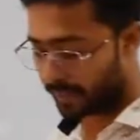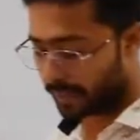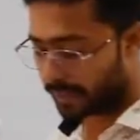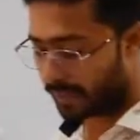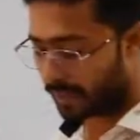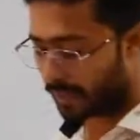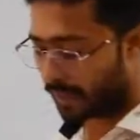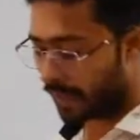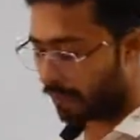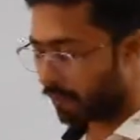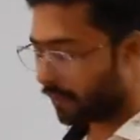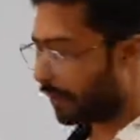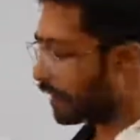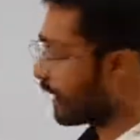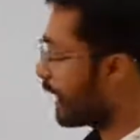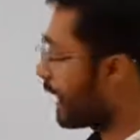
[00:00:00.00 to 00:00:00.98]
Then after
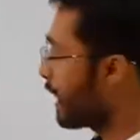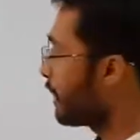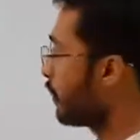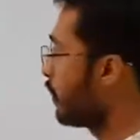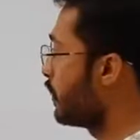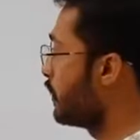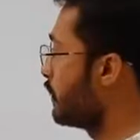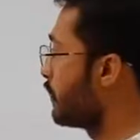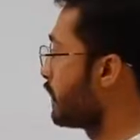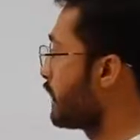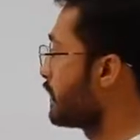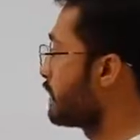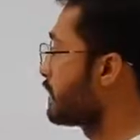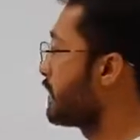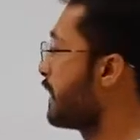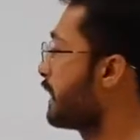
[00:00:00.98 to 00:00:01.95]
air
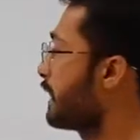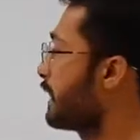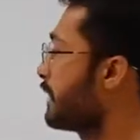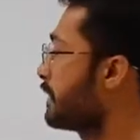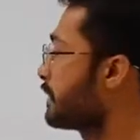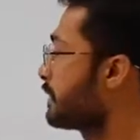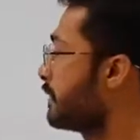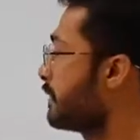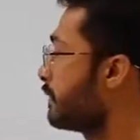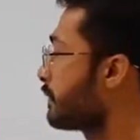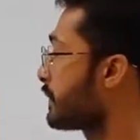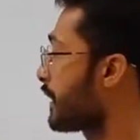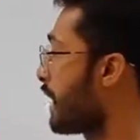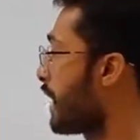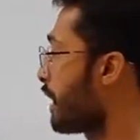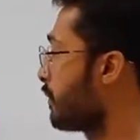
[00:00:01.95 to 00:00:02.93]
pollutants, that is
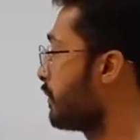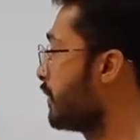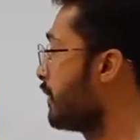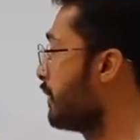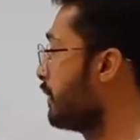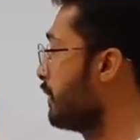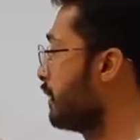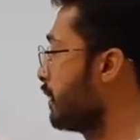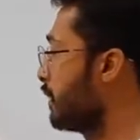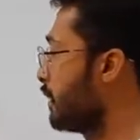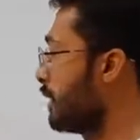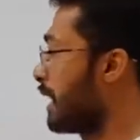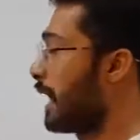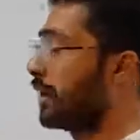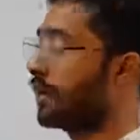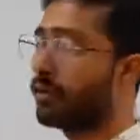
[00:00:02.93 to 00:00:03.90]
carbon
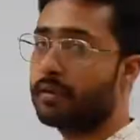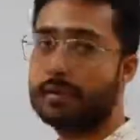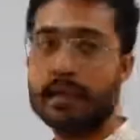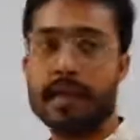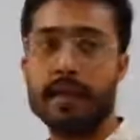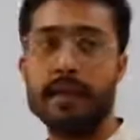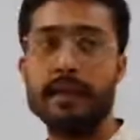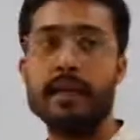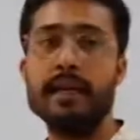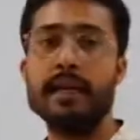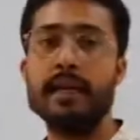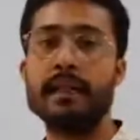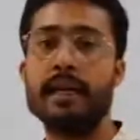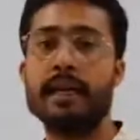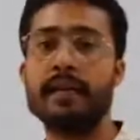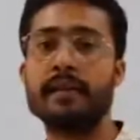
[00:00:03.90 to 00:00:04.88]
dioxide,
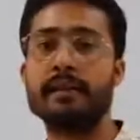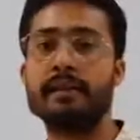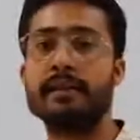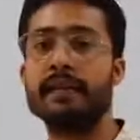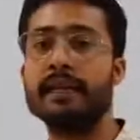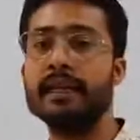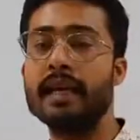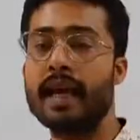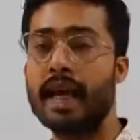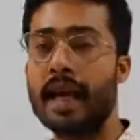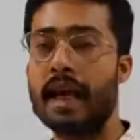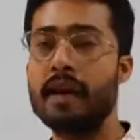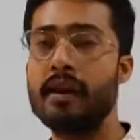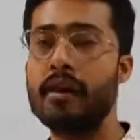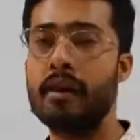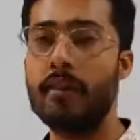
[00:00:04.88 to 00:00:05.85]
that is the
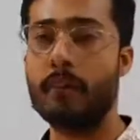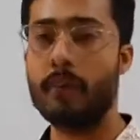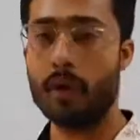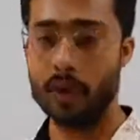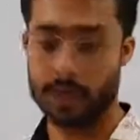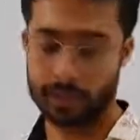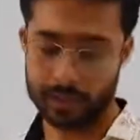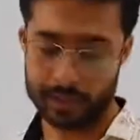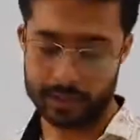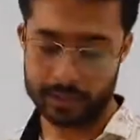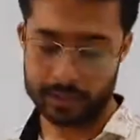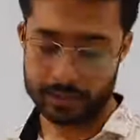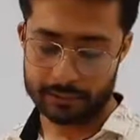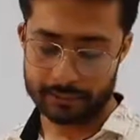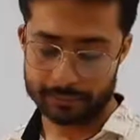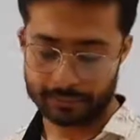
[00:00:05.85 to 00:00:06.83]
air pollutant.